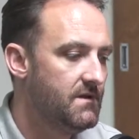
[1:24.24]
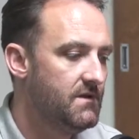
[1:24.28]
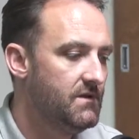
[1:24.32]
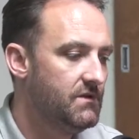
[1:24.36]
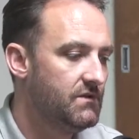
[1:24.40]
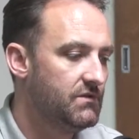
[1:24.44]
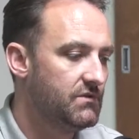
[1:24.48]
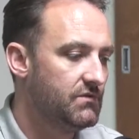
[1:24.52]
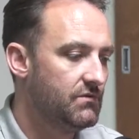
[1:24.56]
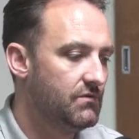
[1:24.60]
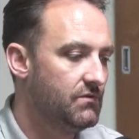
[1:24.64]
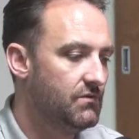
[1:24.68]

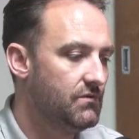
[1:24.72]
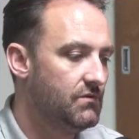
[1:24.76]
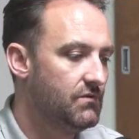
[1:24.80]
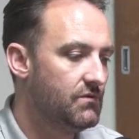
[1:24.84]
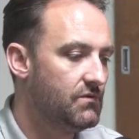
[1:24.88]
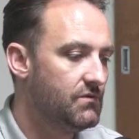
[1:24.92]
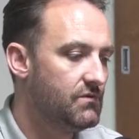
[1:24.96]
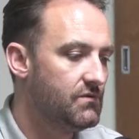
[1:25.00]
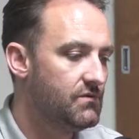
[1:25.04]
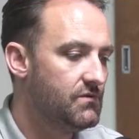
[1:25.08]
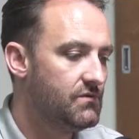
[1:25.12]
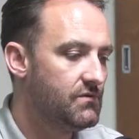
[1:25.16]
So
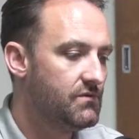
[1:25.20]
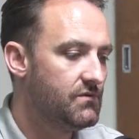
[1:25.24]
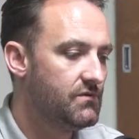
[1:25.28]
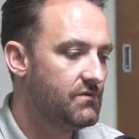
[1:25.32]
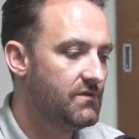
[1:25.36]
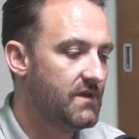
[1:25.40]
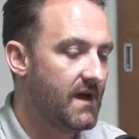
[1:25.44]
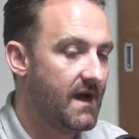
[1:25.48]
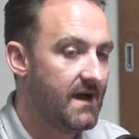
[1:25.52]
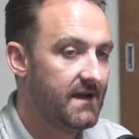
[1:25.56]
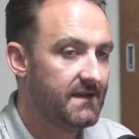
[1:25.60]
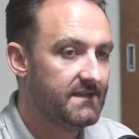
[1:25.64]

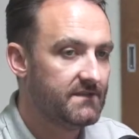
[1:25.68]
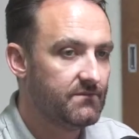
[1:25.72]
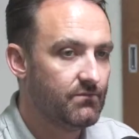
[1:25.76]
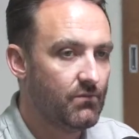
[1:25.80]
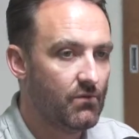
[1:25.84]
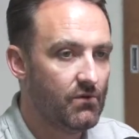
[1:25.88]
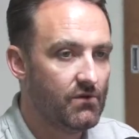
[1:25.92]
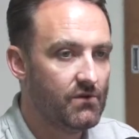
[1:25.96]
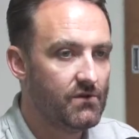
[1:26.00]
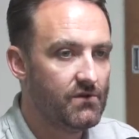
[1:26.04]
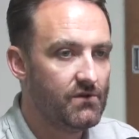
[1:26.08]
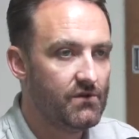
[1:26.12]
that is
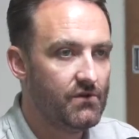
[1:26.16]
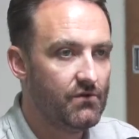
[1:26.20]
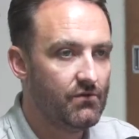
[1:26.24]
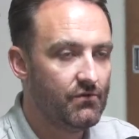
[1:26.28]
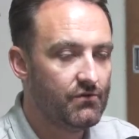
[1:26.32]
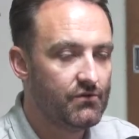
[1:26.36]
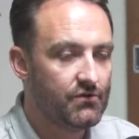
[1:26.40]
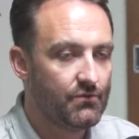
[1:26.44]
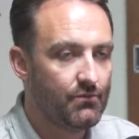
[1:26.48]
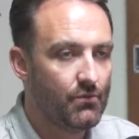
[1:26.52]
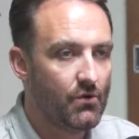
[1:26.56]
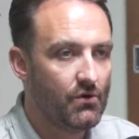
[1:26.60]
what,
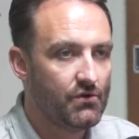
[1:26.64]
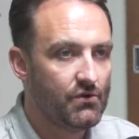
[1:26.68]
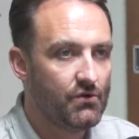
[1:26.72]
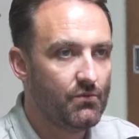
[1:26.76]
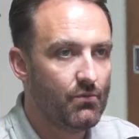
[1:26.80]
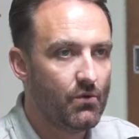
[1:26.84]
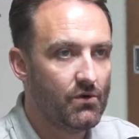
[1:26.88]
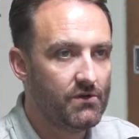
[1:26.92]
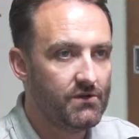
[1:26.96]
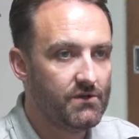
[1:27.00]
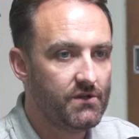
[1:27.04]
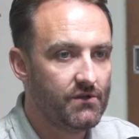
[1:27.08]
so what you
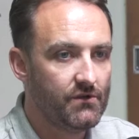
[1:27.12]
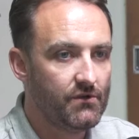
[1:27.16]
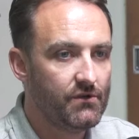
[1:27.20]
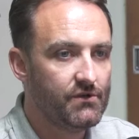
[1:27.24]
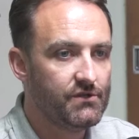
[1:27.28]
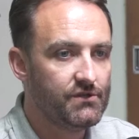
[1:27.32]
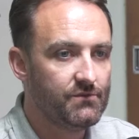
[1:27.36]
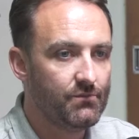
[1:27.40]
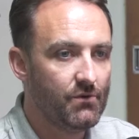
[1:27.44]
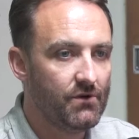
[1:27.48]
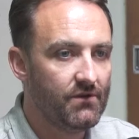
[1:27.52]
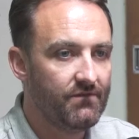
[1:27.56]
want to do
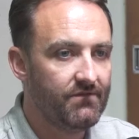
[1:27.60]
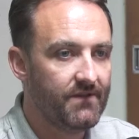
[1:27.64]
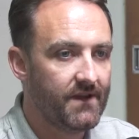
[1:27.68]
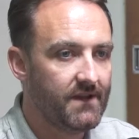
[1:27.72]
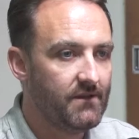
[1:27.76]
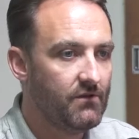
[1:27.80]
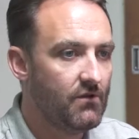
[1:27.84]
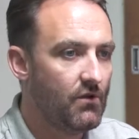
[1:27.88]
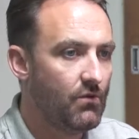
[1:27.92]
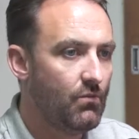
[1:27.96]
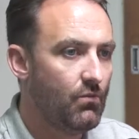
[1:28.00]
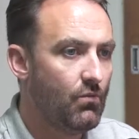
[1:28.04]
is you want to
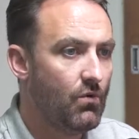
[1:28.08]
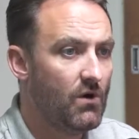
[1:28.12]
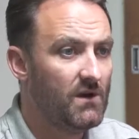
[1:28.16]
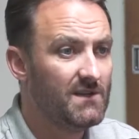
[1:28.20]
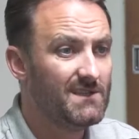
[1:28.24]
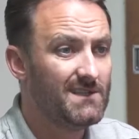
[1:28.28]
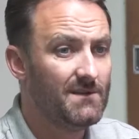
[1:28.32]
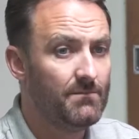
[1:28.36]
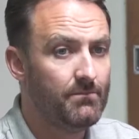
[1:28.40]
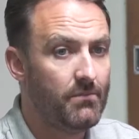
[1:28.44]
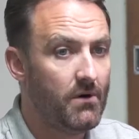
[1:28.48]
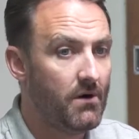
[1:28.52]
find out what
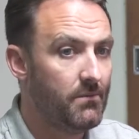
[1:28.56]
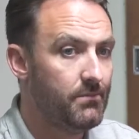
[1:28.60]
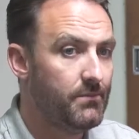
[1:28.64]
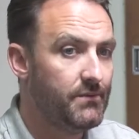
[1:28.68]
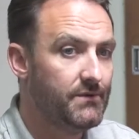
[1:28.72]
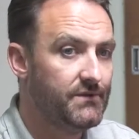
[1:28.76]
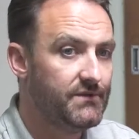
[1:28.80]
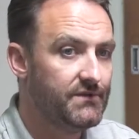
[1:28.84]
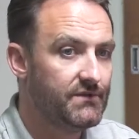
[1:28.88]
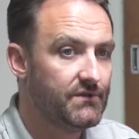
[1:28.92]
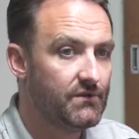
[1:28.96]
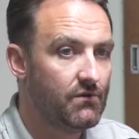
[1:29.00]
is the
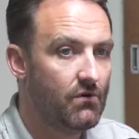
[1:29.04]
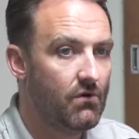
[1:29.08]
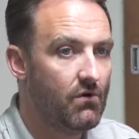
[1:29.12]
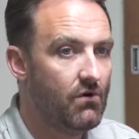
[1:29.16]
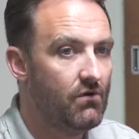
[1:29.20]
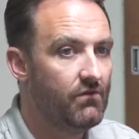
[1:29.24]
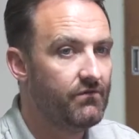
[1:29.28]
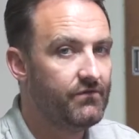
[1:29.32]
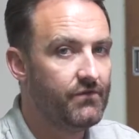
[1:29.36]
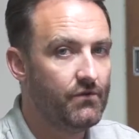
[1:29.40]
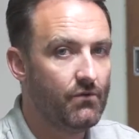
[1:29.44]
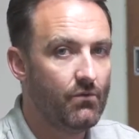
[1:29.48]
purpose
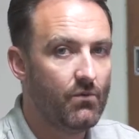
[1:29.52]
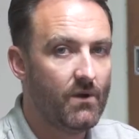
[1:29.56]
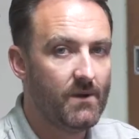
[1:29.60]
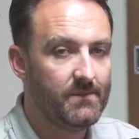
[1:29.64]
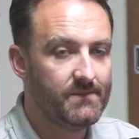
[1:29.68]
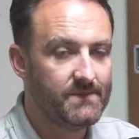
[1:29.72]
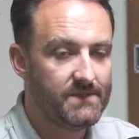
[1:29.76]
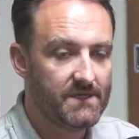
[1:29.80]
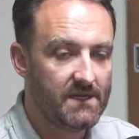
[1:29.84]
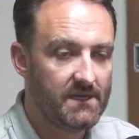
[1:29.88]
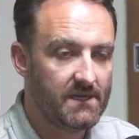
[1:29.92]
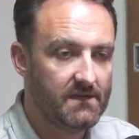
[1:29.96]
of your
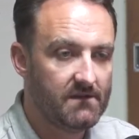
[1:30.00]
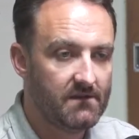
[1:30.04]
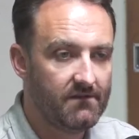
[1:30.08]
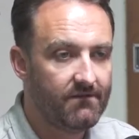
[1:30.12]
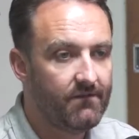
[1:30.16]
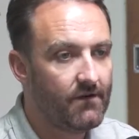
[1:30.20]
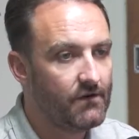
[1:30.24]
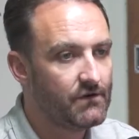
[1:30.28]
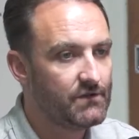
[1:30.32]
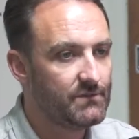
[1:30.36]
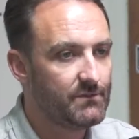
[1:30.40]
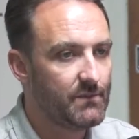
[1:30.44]
website in the
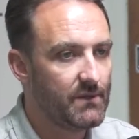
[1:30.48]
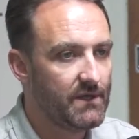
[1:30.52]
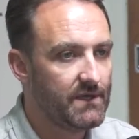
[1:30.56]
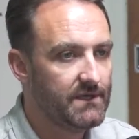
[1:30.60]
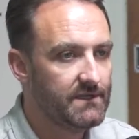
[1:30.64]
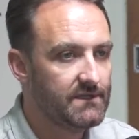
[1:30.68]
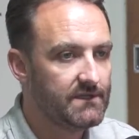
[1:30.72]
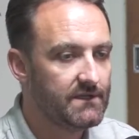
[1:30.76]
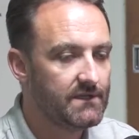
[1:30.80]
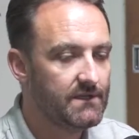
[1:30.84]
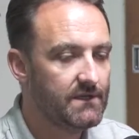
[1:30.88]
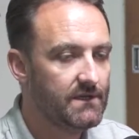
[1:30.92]
first
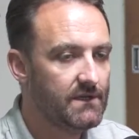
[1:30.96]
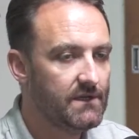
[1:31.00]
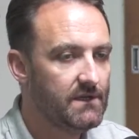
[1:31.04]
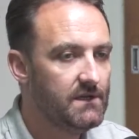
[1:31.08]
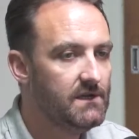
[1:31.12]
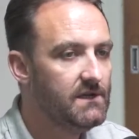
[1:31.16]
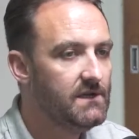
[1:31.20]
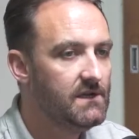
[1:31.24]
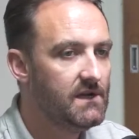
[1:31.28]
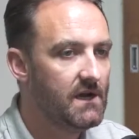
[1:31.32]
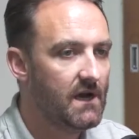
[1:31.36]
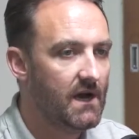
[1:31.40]
place,
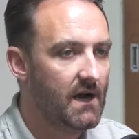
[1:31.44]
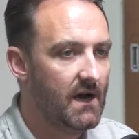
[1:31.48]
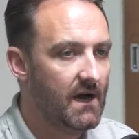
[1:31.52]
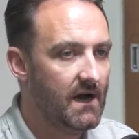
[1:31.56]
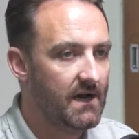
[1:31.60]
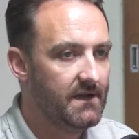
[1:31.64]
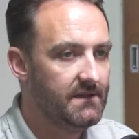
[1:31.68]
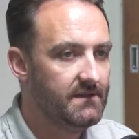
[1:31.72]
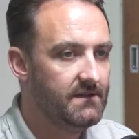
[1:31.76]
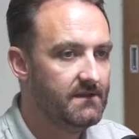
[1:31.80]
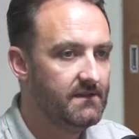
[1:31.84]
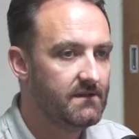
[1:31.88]

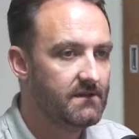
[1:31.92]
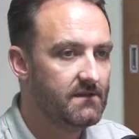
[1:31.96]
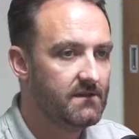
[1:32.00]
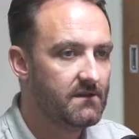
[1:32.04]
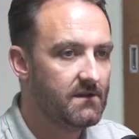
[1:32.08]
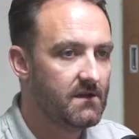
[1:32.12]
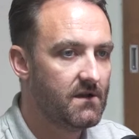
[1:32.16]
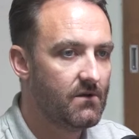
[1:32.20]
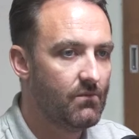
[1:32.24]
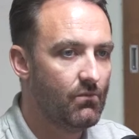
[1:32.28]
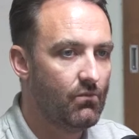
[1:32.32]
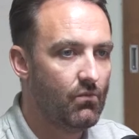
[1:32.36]
and
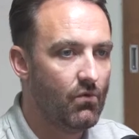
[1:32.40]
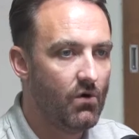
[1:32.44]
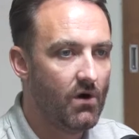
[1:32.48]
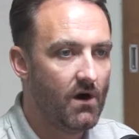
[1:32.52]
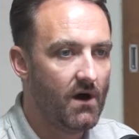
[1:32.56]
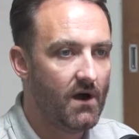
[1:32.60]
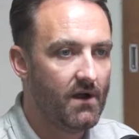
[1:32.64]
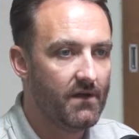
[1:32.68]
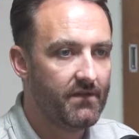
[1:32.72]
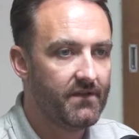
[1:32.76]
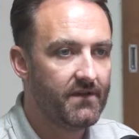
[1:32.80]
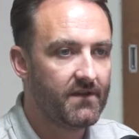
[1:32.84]
what
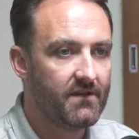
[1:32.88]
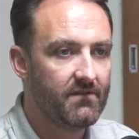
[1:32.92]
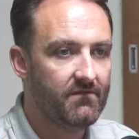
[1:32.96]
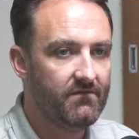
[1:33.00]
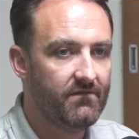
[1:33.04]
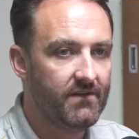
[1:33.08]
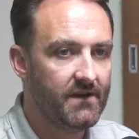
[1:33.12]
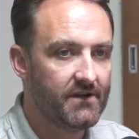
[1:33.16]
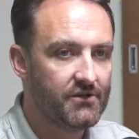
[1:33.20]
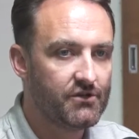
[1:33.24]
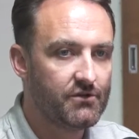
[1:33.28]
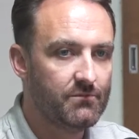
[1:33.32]
are the
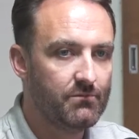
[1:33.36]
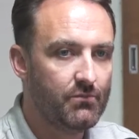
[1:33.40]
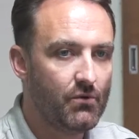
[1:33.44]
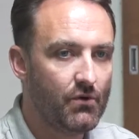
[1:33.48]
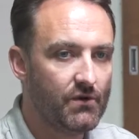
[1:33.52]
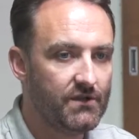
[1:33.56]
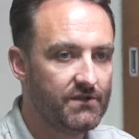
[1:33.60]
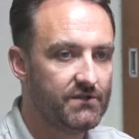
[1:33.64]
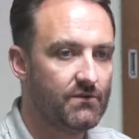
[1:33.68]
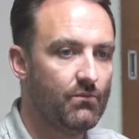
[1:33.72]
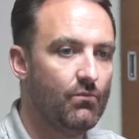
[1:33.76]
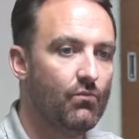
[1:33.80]
conversion
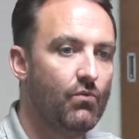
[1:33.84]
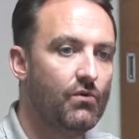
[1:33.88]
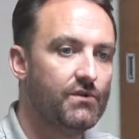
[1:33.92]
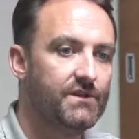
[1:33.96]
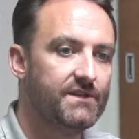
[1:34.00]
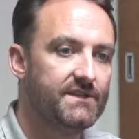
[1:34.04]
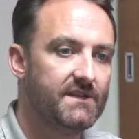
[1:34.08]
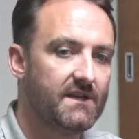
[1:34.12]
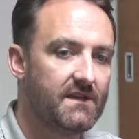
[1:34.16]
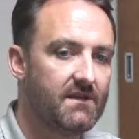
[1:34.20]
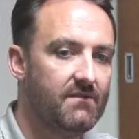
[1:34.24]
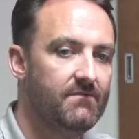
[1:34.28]
points. What
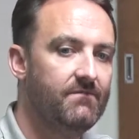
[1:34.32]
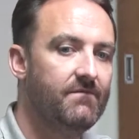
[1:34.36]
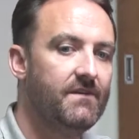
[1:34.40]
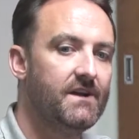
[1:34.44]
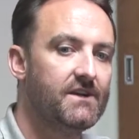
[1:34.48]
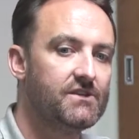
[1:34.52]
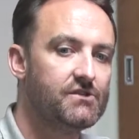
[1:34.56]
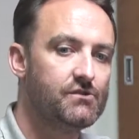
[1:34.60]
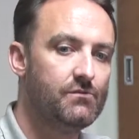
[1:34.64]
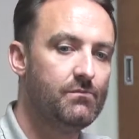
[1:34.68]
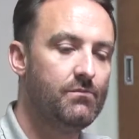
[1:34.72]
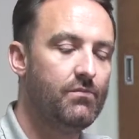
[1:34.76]
does a
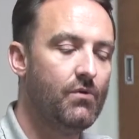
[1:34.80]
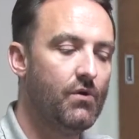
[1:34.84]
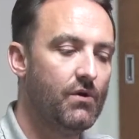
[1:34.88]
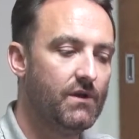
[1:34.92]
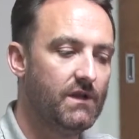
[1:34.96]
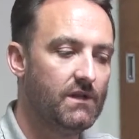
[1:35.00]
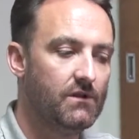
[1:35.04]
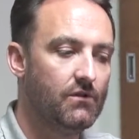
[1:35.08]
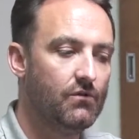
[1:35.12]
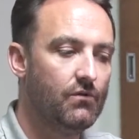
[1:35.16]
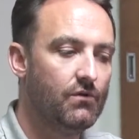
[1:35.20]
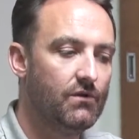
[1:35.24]
conversion
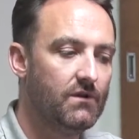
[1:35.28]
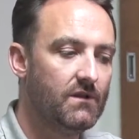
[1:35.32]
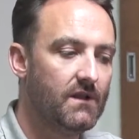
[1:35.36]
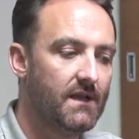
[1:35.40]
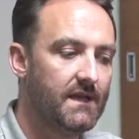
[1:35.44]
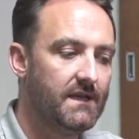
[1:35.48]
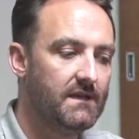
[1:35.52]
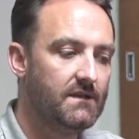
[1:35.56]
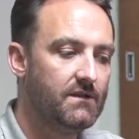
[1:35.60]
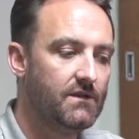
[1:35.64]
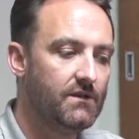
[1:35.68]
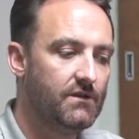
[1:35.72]
point look
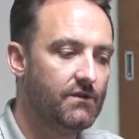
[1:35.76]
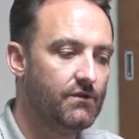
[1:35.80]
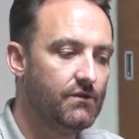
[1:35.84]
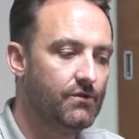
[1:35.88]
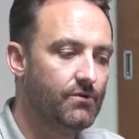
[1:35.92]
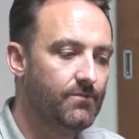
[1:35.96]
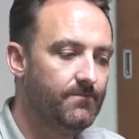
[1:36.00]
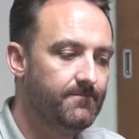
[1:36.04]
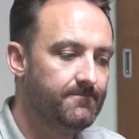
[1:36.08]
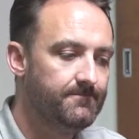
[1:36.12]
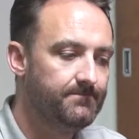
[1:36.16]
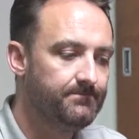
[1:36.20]
like to
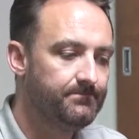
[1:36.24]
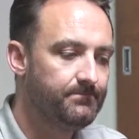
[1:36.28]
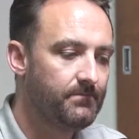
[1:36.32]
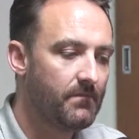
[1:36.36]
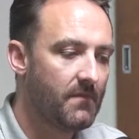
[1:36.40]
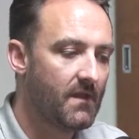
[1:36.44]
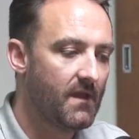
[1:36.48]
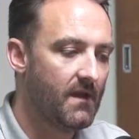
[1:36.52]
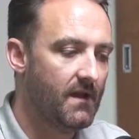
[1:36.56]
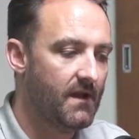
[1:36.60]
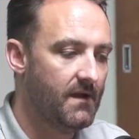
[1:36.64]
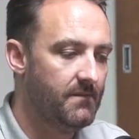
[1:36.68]
you?
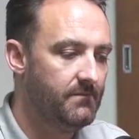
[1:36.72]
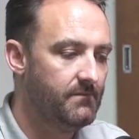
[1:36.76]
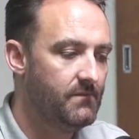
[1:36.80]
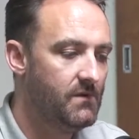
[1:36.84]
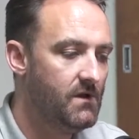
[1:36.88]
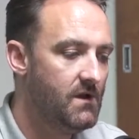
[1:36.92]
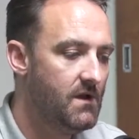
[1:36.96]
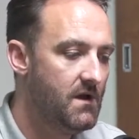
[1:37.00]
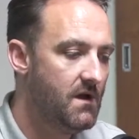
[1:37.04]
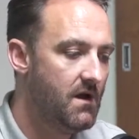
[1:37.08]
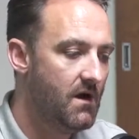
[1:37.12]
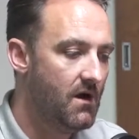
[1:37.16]

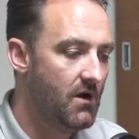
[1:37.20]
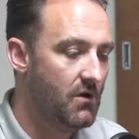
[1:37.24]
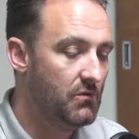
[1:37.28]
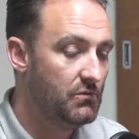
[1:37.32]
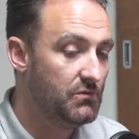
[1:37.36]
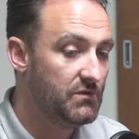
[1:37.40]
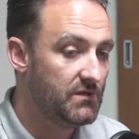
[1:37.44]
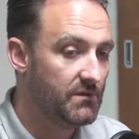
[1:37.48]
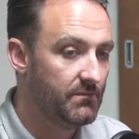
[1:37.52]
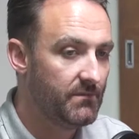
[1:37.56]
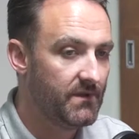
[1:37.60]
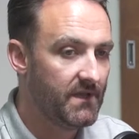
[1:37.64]

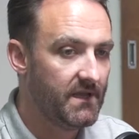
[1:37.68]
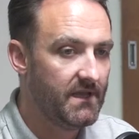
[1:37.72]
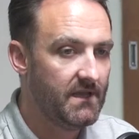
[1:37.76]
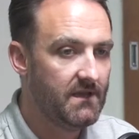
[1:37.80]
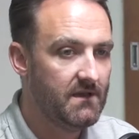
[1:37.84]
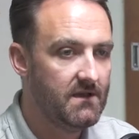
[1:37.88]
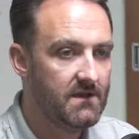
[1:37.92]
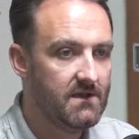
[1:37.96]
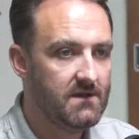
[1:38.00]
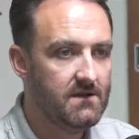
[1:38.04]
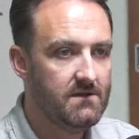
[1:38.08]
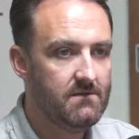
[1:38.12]
Ultimately,
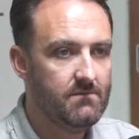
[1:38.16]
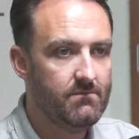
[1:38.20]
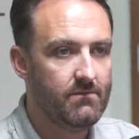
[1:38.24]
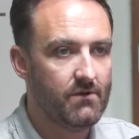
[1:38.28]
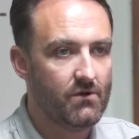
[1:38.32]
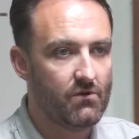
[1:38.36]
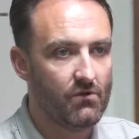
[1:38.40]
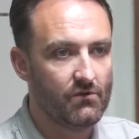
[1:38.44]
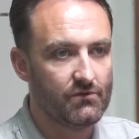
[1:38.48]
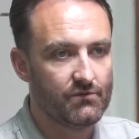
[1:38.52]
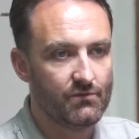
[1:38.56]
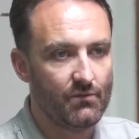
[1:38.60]

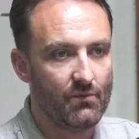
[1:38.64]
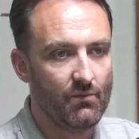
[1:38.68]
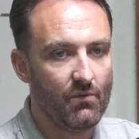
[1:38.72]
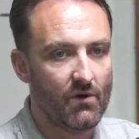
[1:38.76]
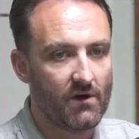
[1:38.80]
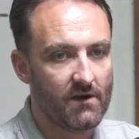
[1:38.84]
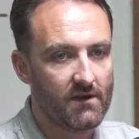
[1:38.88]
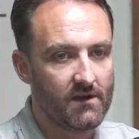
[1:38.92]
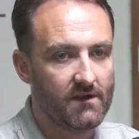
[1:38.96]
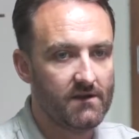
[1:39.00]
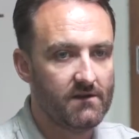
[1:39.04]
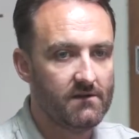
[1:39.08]
because we
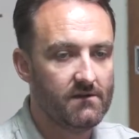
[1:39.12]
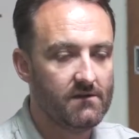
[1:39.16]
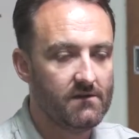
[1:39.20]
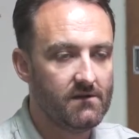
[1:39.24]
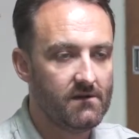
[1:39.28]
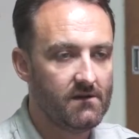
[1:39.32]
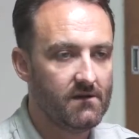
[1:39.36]
work in